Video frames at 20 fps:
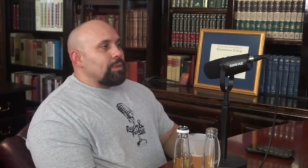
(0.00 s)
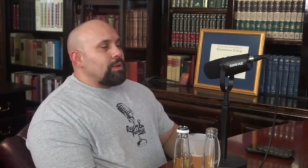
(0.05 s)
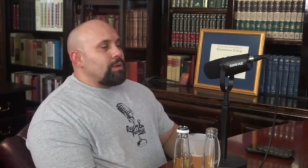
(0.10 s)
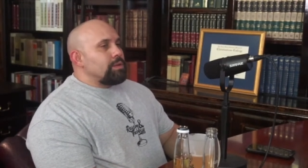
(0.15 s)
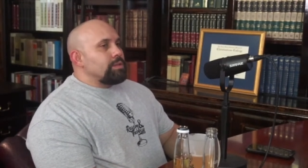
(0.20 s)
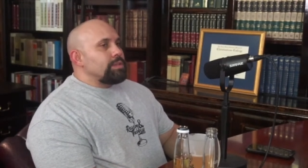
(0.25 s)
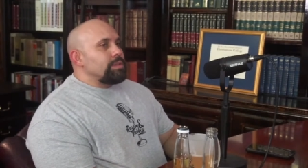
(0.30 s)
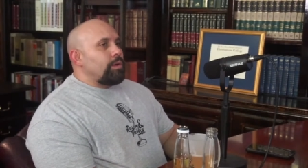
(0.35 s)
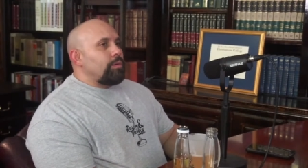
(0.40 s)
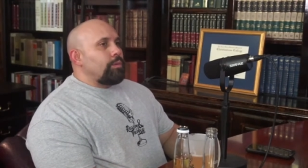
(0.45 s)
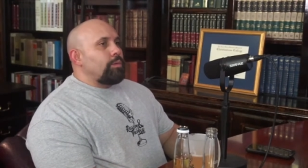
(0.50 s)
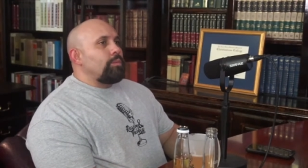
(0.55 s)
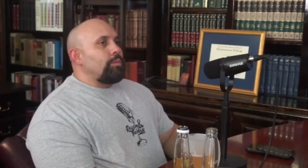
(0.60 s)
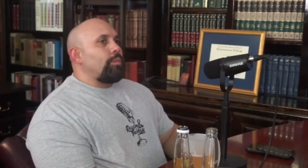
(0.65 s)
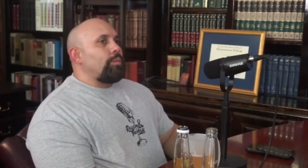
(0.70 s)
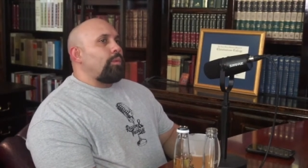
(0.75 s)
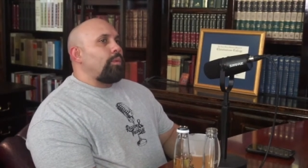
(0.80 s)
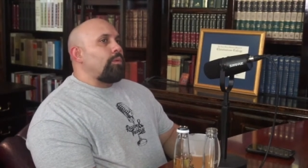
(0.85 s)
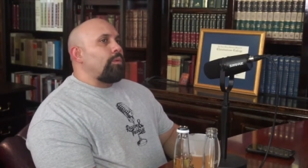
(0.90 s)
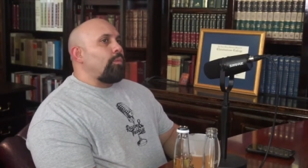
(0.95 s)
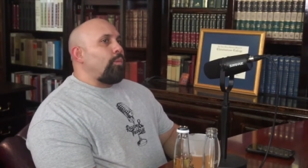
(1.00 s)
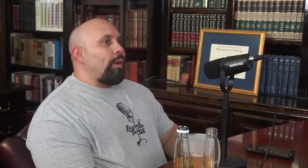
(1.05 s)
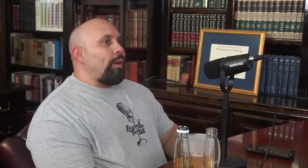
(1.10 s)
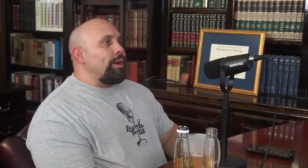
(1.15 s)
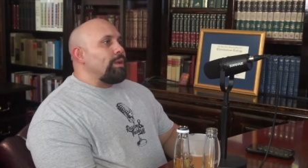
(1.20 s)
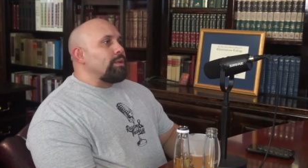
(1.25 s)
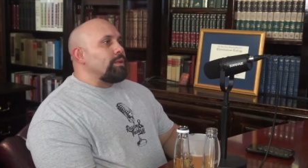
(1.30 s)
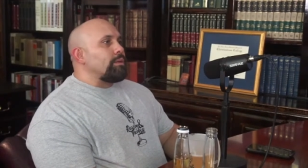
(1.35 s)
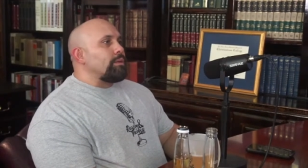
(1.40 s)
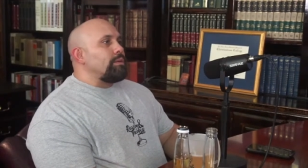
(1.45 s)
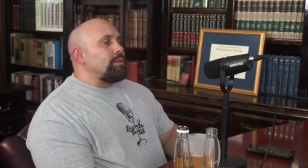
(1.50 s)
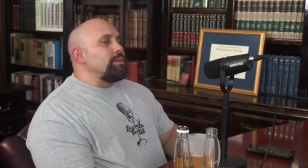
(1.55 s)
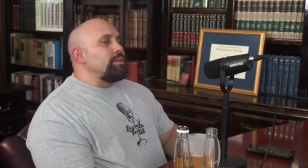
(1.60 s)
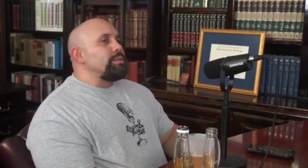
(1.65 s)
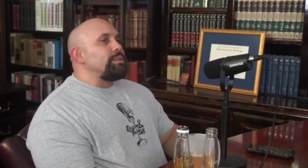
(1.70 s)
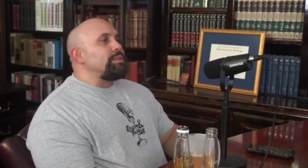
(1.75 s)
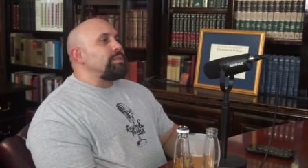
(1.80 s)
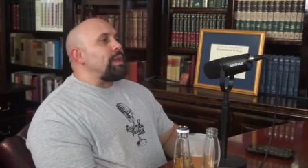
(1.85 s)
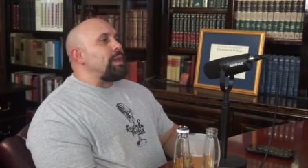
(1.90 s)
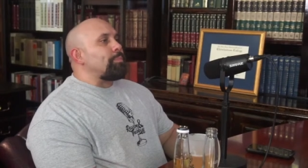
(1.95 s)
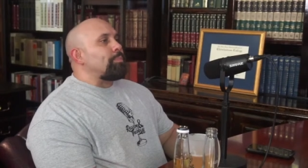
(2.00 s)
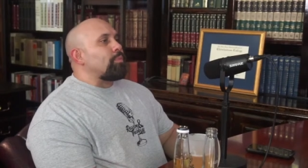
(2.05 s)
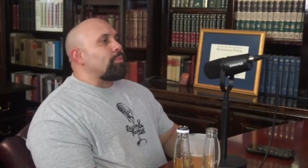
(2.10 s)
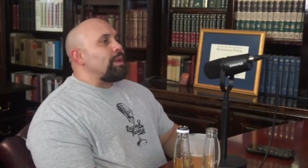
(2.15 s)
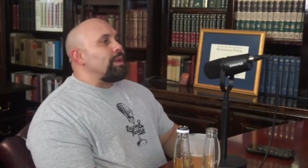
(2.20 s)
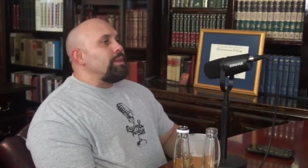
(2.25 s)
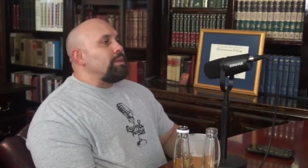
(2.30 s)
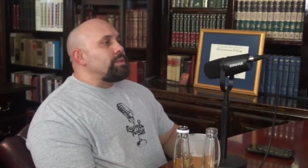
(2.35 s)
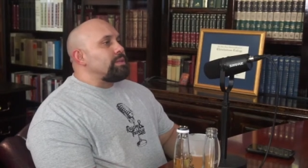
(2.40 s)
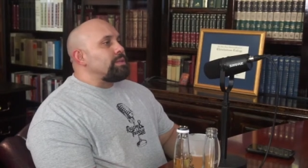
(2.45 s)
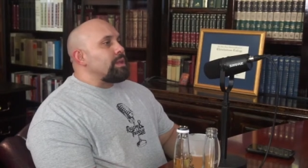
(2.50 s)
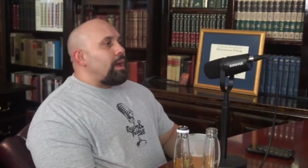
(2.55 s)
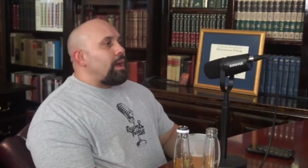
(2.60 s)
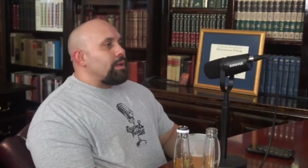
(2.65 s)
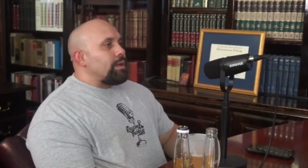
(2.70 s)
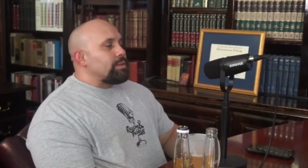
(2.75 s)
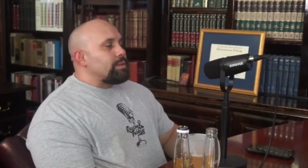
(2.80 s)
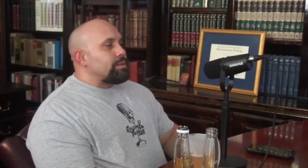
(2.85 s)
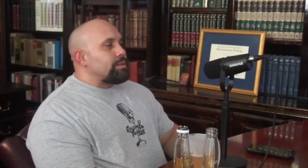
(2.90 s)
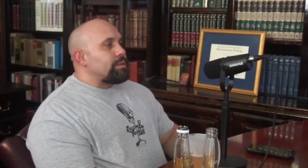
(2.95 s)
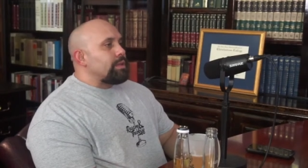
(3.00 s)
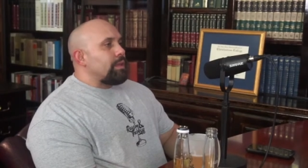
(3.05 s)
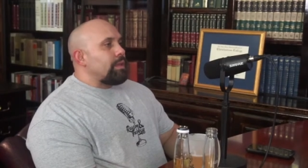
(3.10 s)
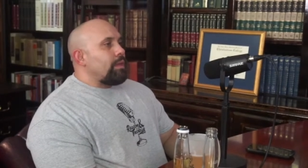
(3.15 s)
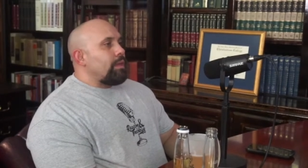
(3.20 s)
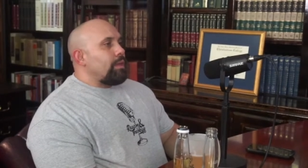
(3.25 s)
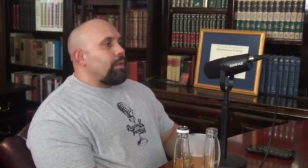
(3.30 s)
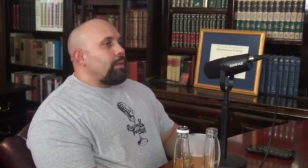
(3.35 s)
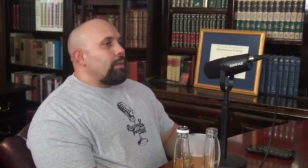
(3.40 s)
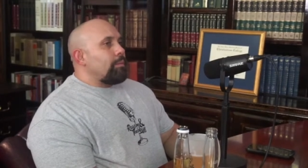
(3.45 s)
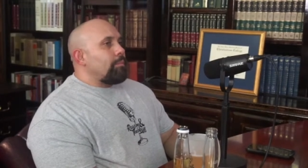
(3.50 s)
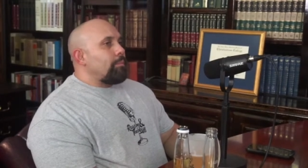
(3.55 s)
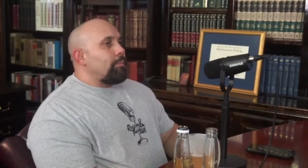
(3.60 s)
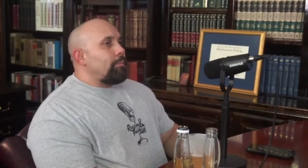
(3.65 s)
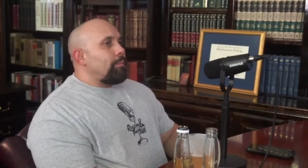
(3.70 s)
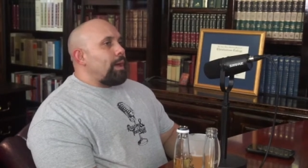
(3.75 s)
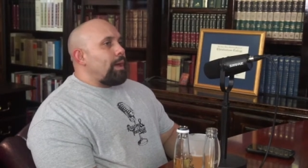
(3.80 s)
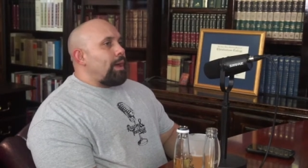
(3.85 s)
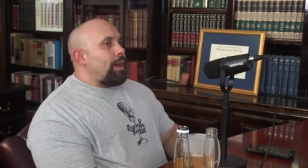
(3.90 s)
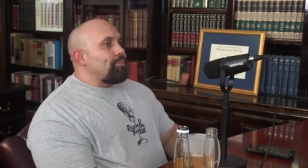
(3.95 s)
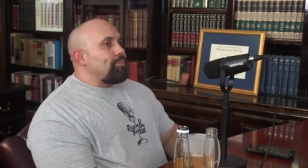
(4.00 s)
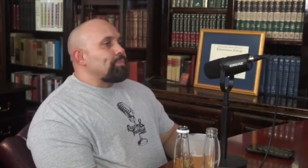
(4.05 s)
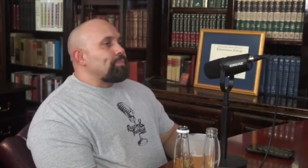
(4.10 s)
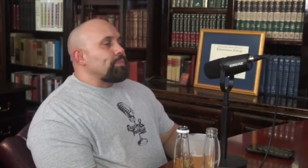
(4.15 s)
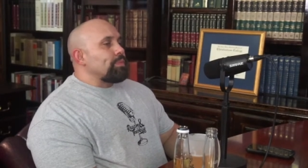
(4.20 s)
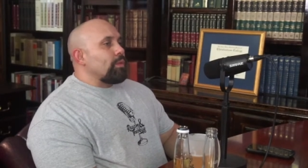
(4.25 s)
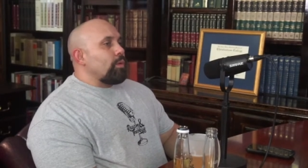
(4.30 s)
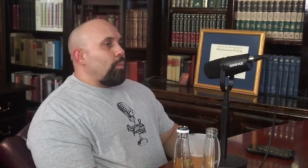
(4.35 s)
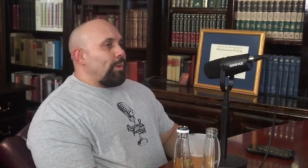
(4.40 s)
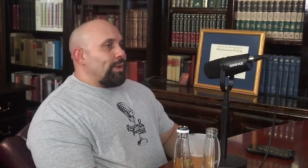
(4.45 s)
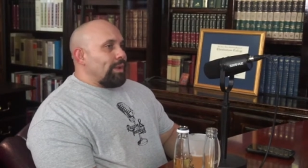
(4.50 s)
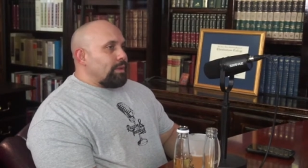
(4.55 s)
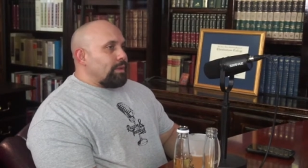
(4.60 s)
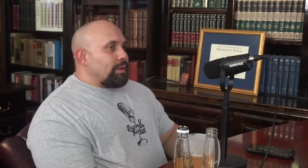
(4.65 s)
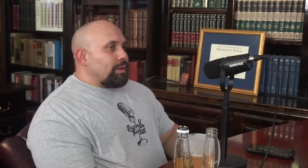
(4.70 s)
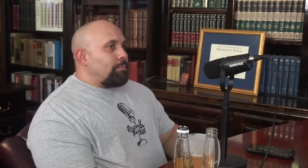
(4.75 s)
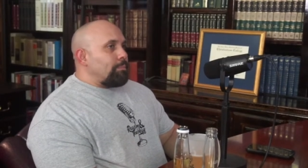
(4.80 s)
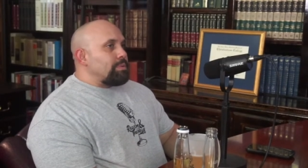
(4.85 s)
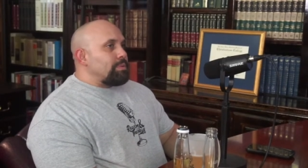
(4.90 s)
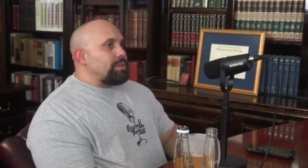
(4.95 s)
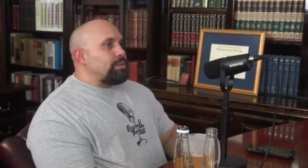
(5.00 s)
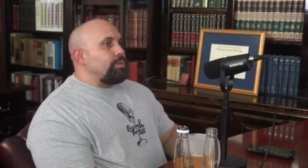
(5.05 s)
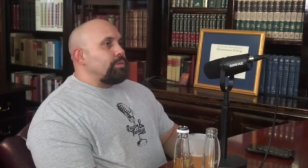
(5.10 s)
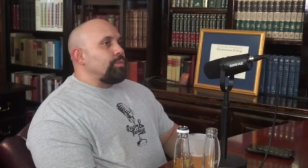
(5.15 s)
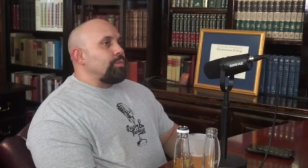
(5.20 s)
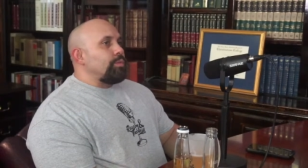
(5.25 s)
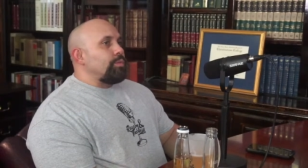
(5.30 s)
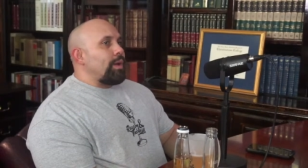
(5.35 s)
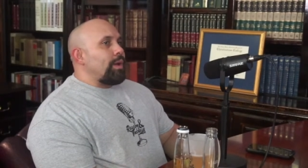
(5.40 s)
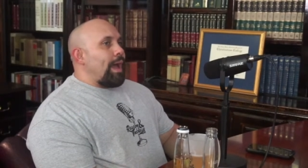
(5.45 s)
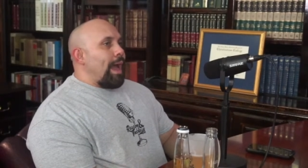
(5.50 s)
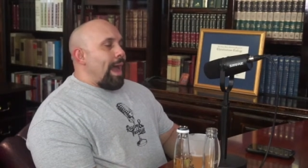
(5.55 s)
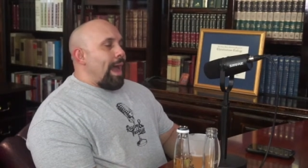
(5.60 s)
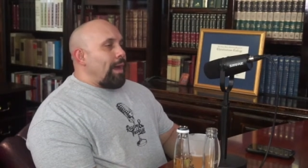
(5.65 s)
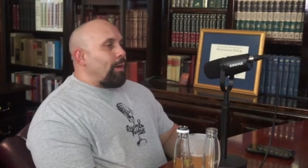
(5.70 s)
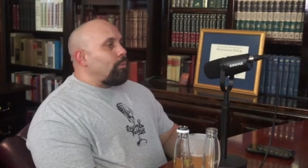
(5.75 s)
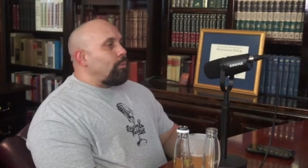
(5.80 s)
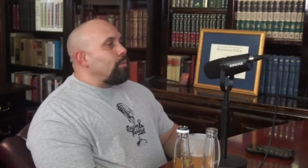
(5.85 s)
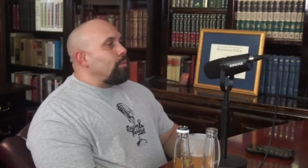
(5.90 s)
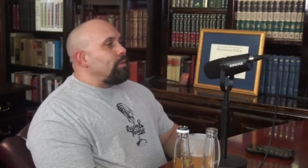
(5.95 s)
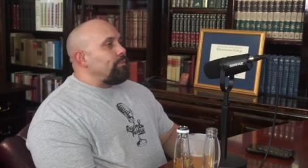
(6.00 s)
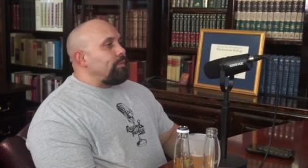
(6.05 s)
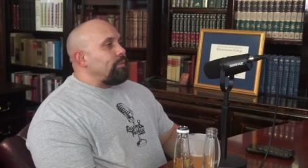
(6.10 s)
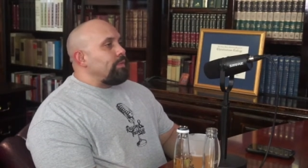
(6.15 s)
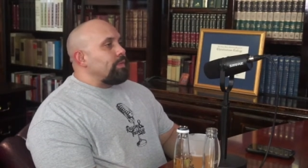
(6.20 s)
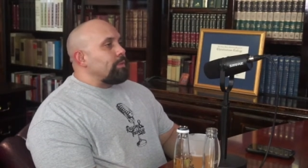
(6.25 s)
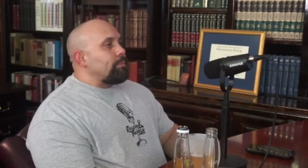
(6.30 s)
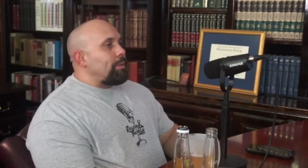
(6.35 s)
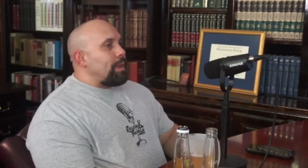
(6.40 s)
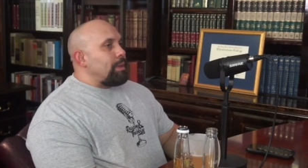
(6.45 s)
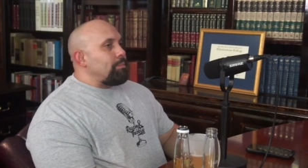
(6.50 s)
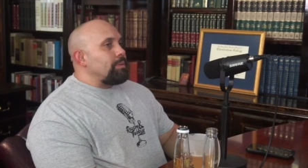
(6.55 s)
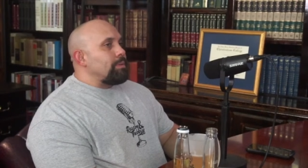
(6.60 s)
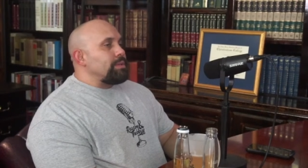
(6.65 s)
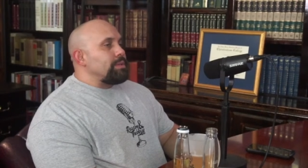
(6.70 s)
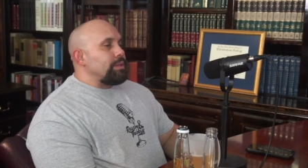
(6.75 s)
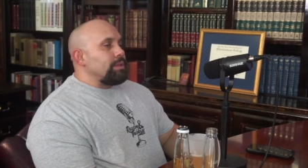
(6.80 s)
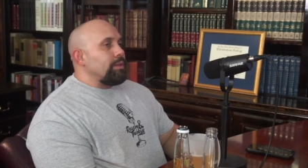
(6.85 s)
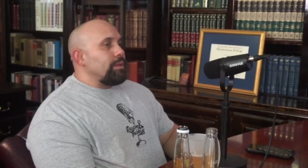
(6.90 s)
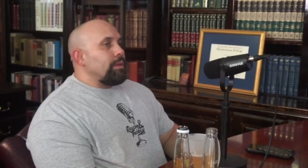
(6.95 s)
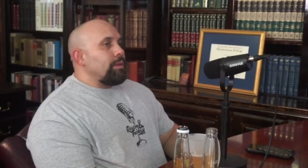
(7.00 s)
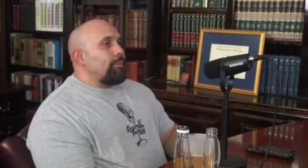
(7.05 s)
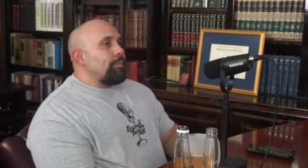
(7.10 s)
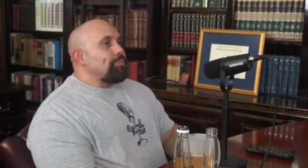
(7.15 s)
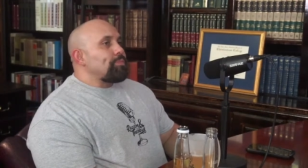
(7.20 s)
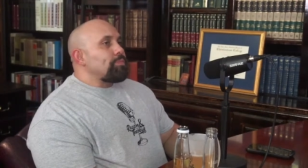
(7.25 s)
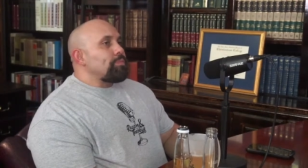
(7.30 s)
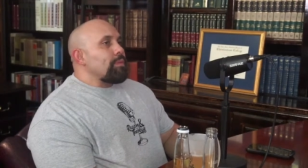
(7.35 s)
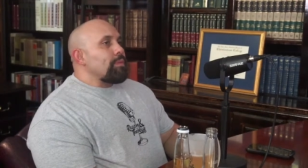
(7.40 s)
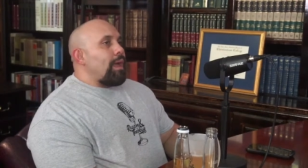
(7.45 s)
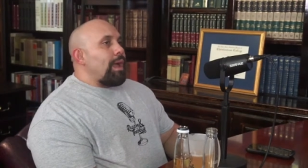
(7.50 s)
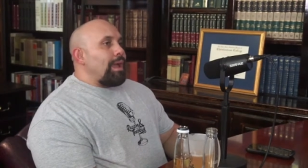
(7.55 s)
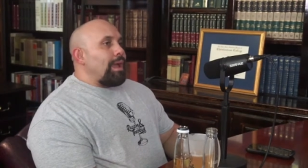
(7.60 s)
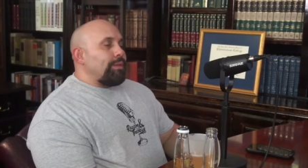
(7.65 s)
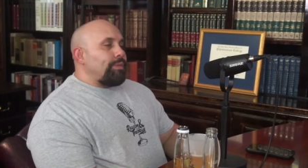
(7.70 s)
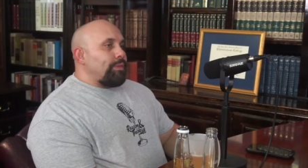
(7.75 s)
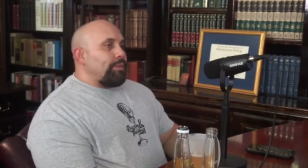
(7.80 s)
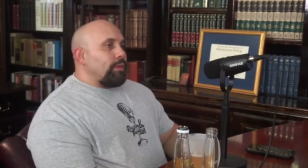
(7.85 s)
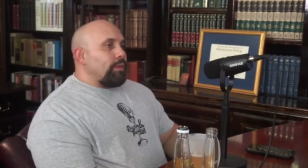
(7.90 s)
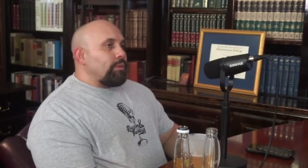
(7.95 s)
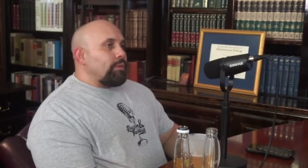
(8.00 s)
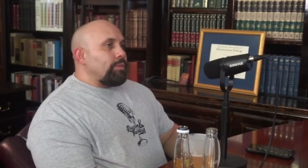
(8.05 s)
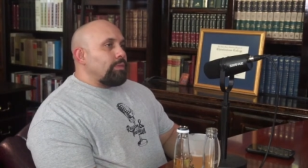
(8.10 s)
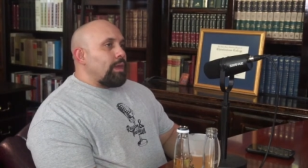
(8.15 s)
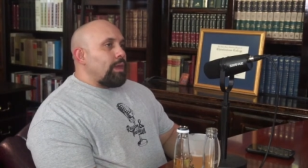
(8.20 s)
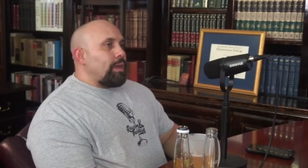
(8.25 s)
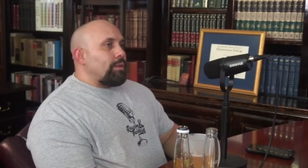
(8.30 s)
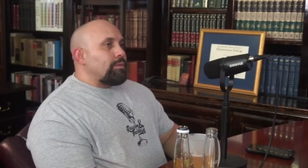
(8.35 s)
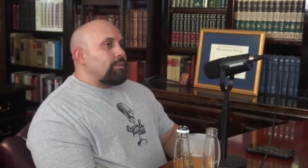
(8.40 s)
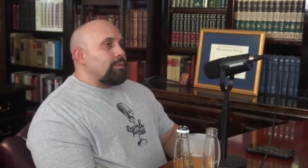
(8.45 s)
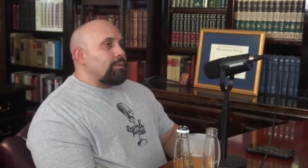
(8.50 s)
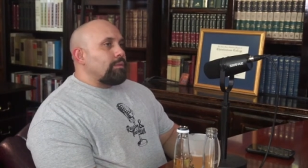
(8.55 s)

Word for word: So, what separates us um, when it comes to how we view the papacy? Mm-hmm. I think that